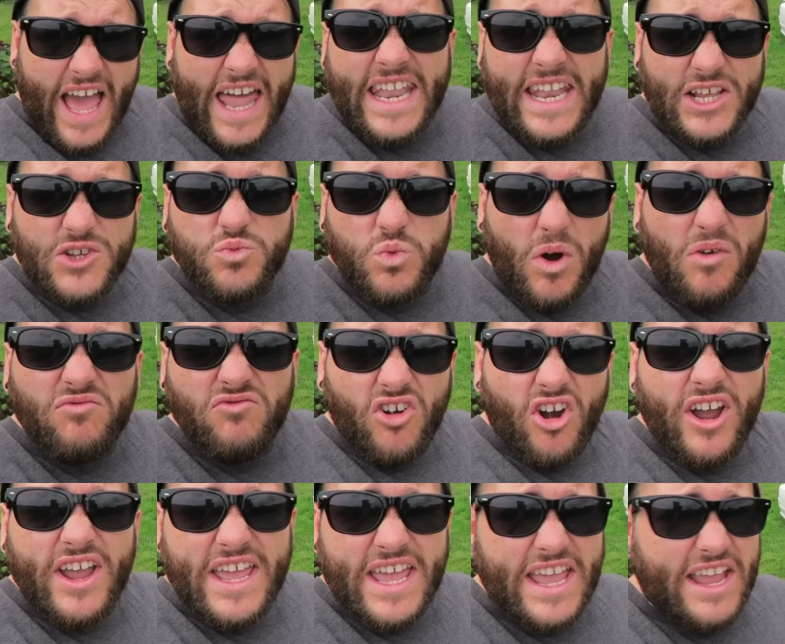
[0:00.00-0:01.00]
and there's one
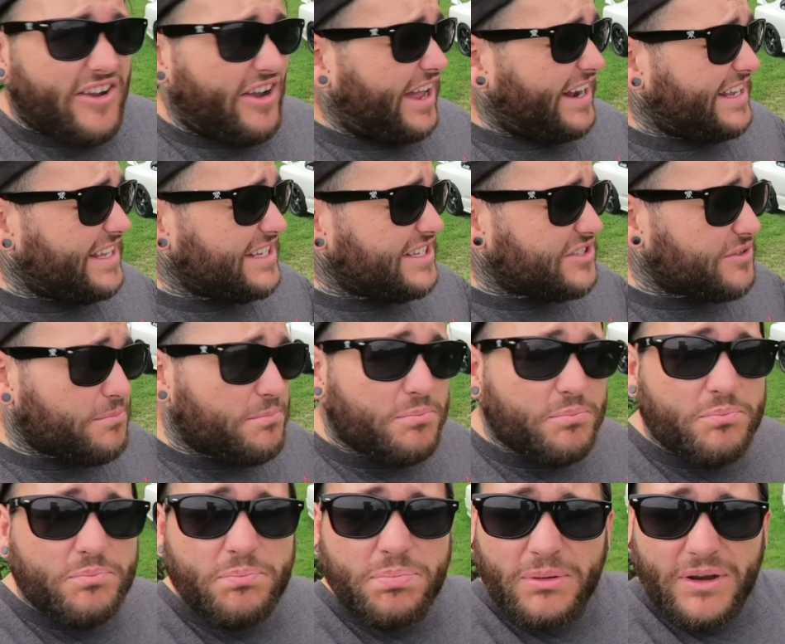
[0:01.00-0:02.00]
right here, and it is a
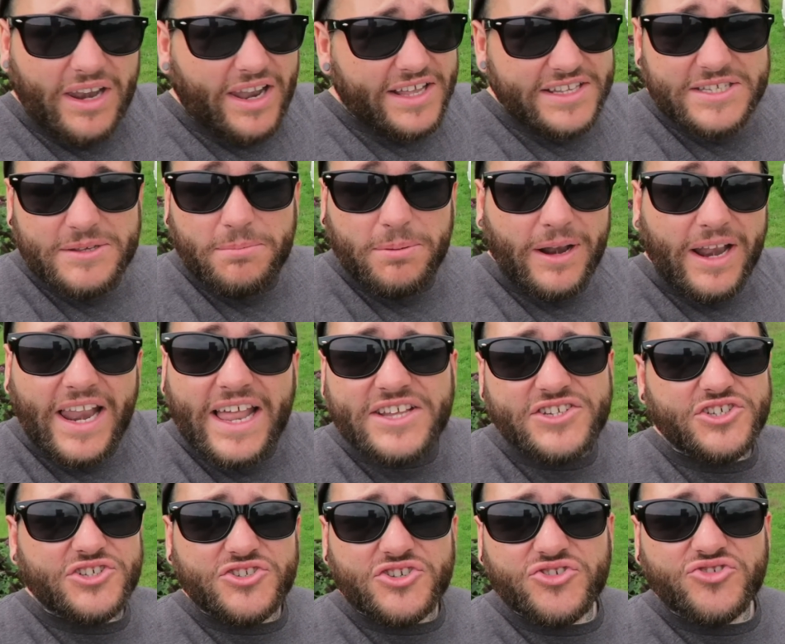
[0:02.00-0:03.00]
bloody
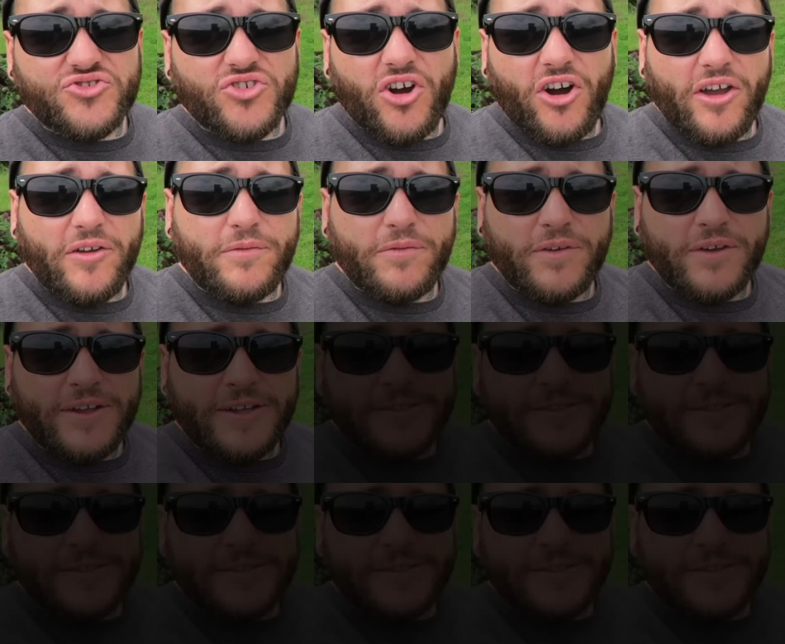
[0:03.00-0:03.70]
pleasure to drive.